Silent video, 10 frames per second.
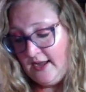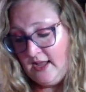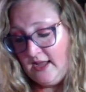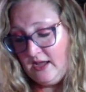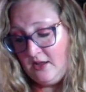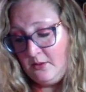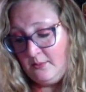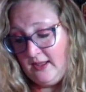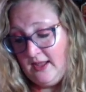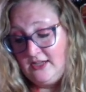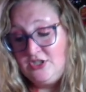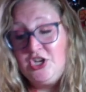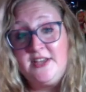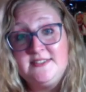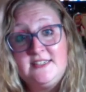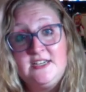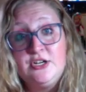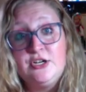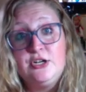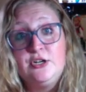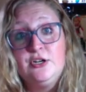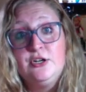am a chestier